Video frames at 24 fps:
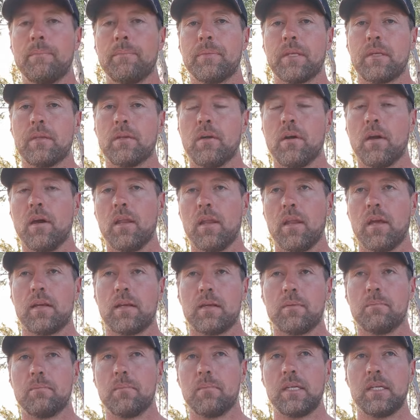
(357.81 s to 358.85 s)
You know, I like a
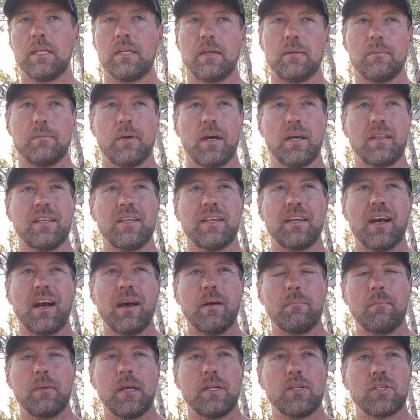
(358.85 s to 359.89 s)
medium. I think I
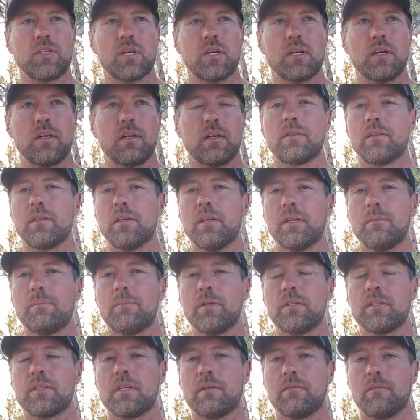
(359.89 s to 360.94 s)
measure
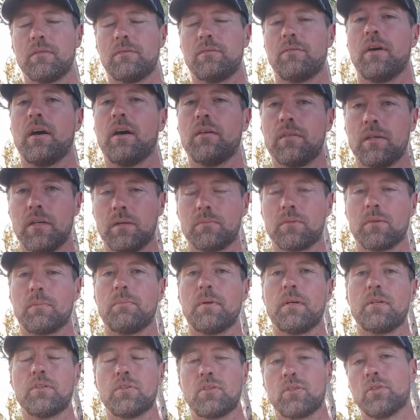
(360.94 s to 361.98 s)
30.75 that I'm
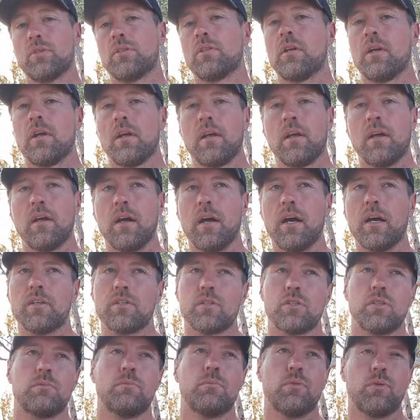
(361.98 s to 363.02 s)
supposed to shoot. I
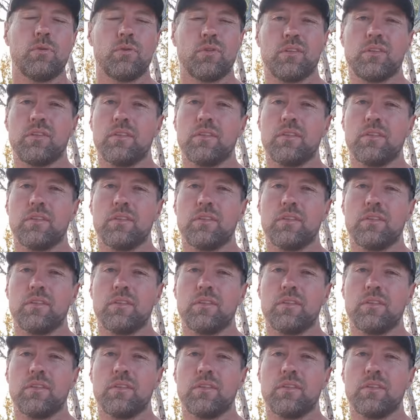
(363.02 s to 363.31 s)
shoot more in the